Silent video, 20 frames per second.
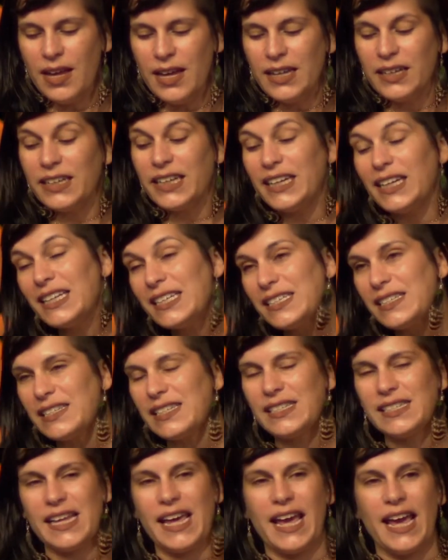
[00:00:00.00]
Needless
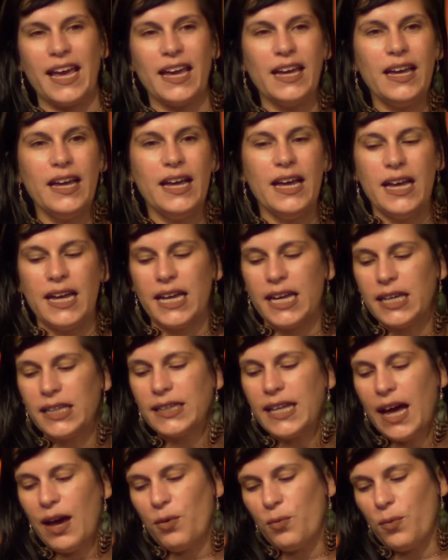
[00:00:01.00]
to say, in
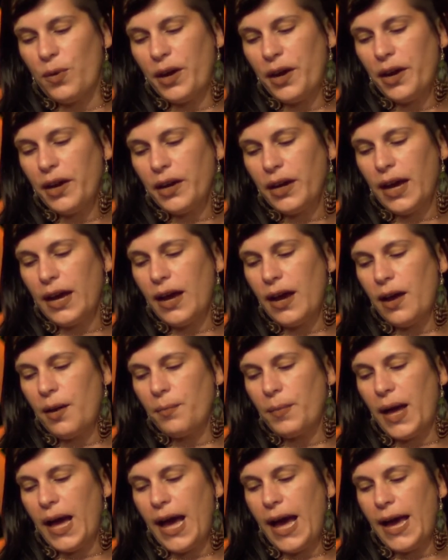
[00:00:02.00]
that work,
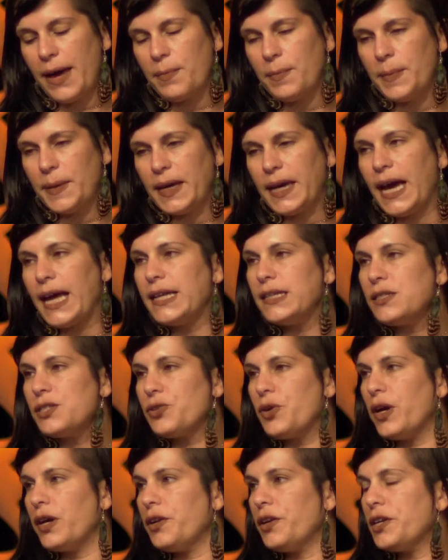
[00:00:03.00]
I began
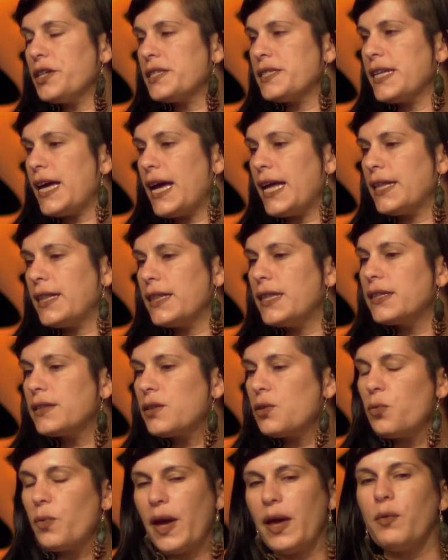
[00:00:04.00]
to understand that
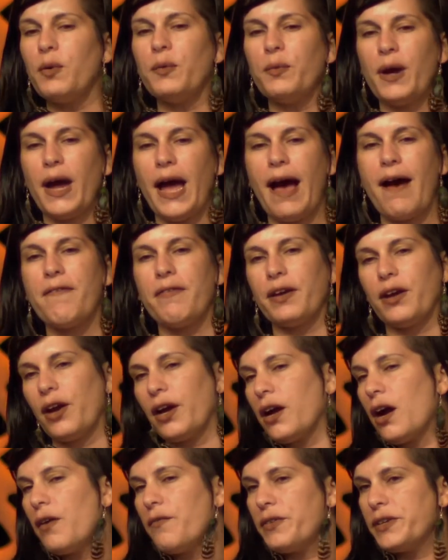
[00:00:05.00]
the way we were having our
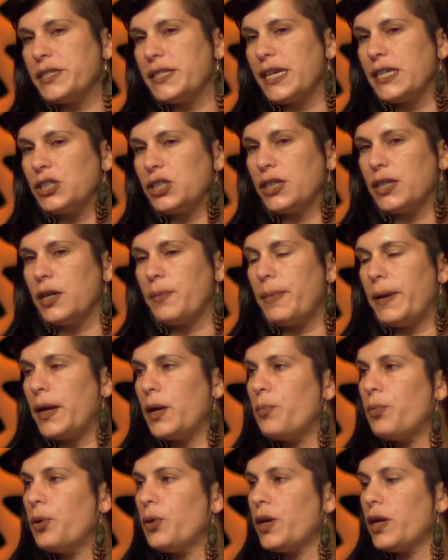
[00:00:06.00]
conversation about a
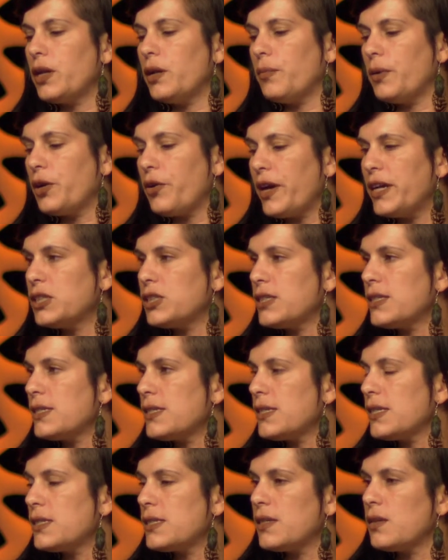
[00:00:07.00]
broken immigration
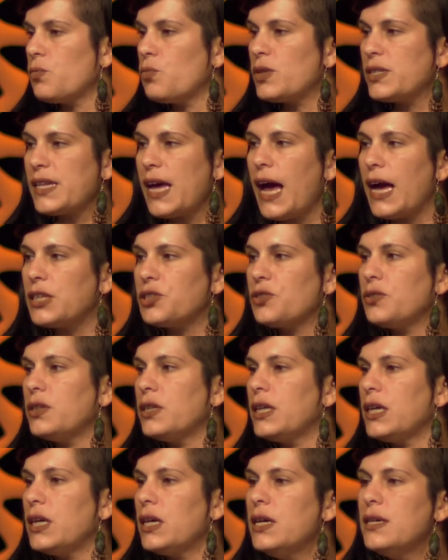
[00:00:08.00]
system was
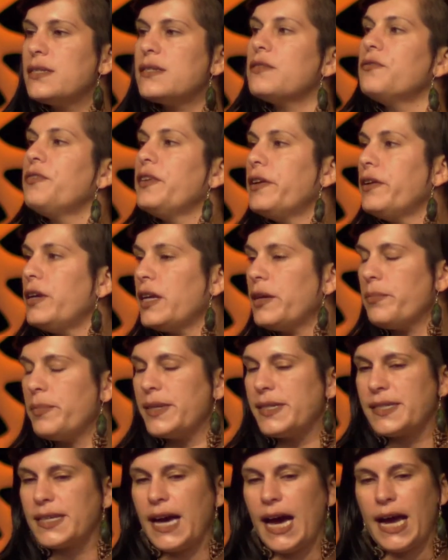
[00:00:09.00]
actually severely
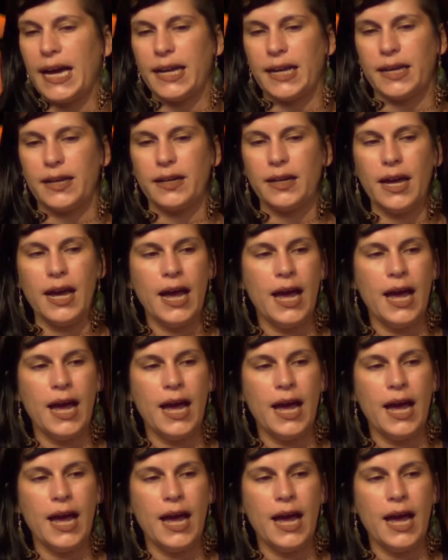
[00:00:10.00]
misguided.